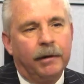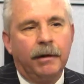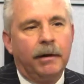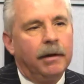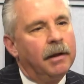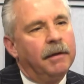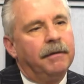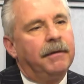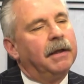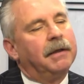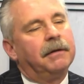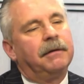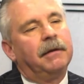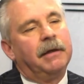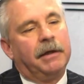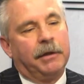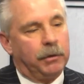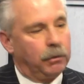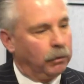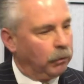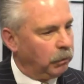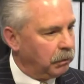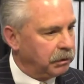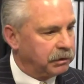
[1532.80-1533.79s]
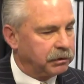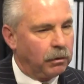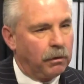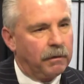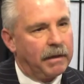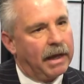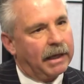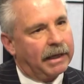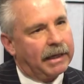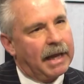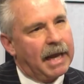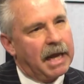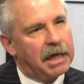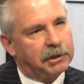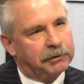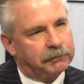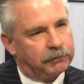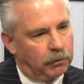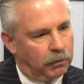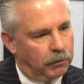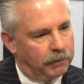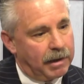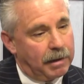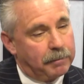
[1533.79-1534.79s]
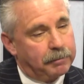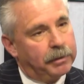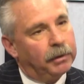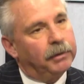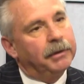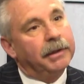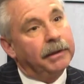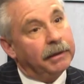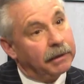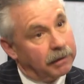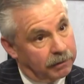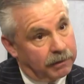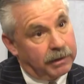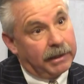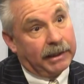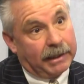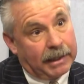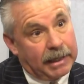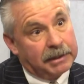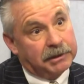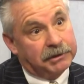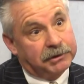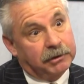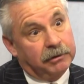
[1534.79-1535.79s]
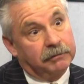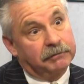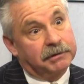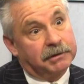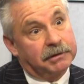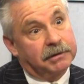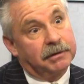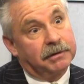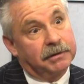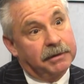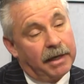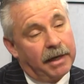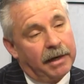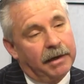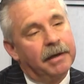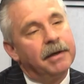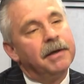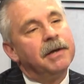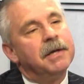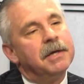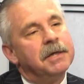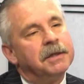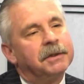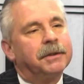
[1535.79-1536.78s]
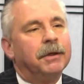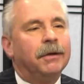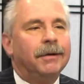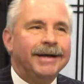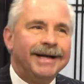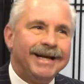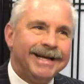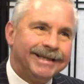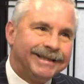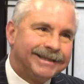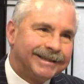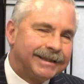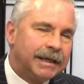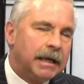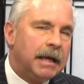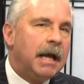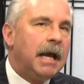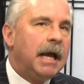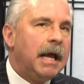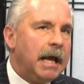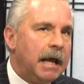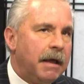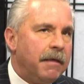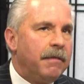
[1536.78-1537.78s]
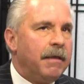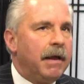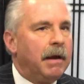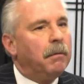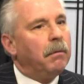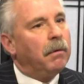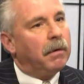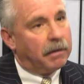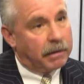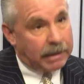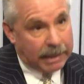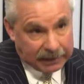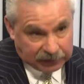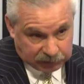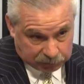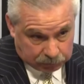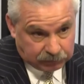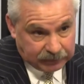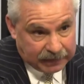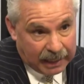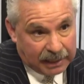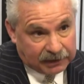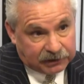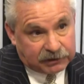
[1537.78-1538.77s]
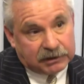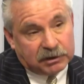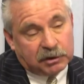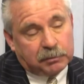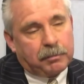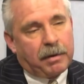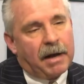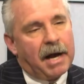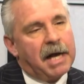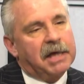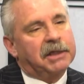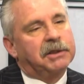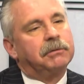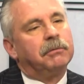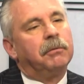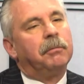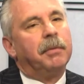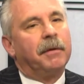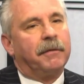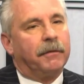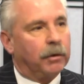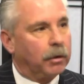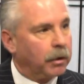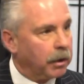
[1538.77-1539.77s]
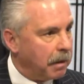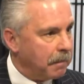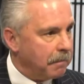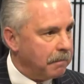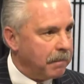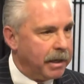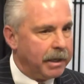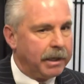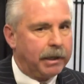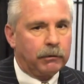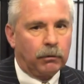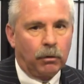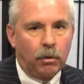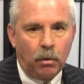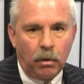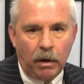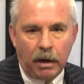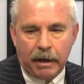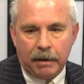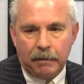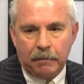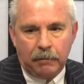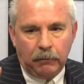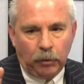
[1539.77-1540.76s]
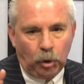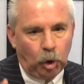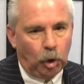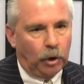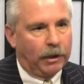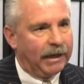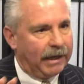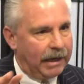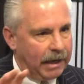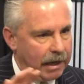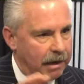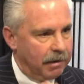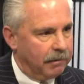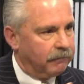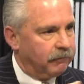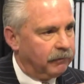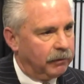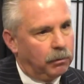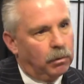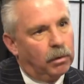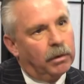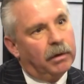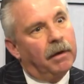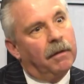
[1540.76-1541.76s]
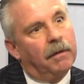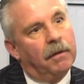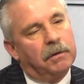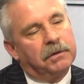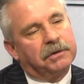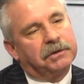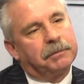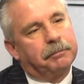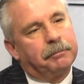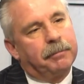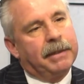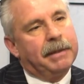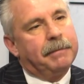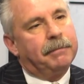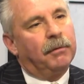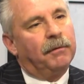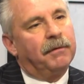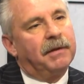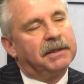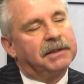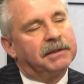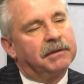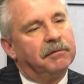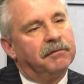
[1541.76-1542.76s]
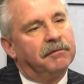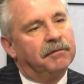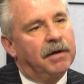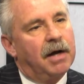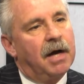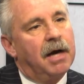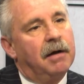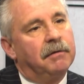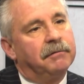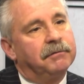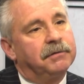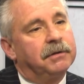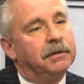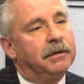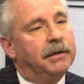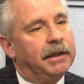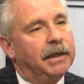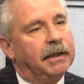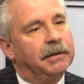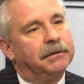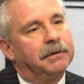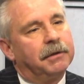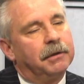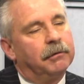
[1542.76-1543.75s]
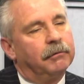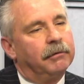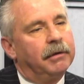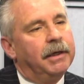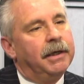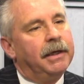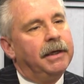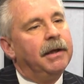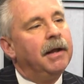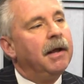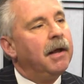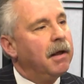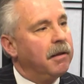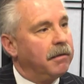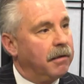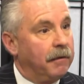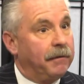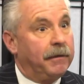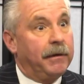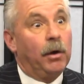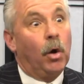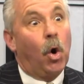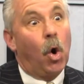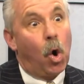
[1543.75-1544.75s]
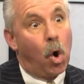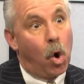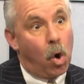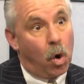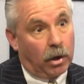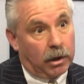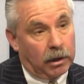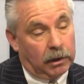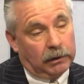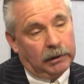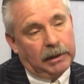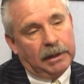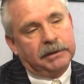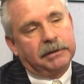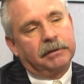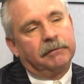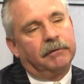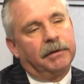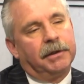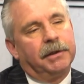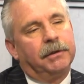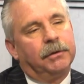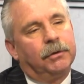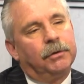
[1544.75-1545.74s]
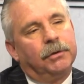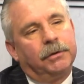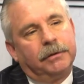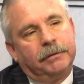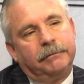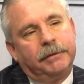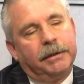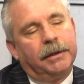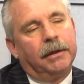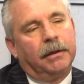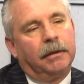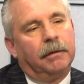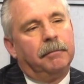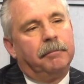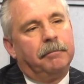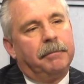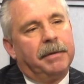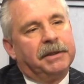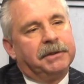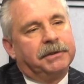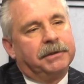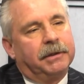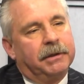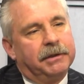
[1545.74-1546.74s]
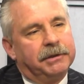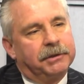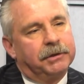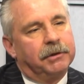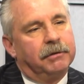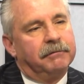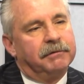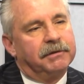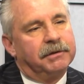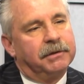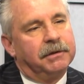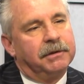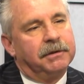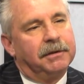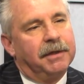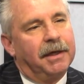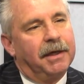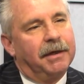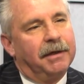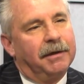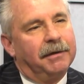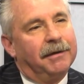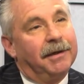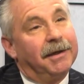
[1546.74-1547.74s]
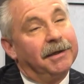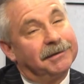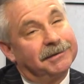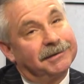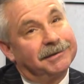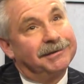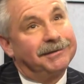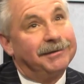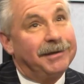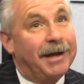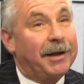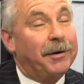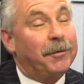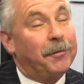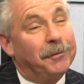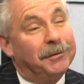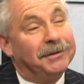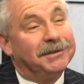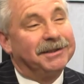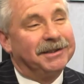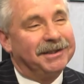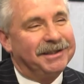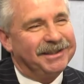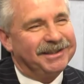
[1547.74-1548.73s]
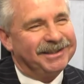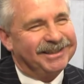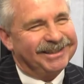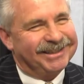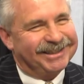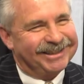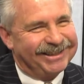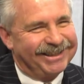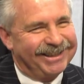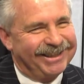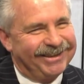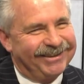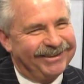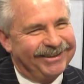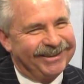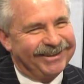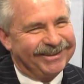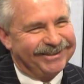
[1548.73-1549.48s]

mm-hmm. that and you lose all that cash flow in sure. that building, then it can't service the debt. So it's they it's yes it's possible but mm-hmm. they're going to micro and look at every one of those people that's involved to the nth degree right. that they all collectively could you know basically service the debt and that's not always an easy scenario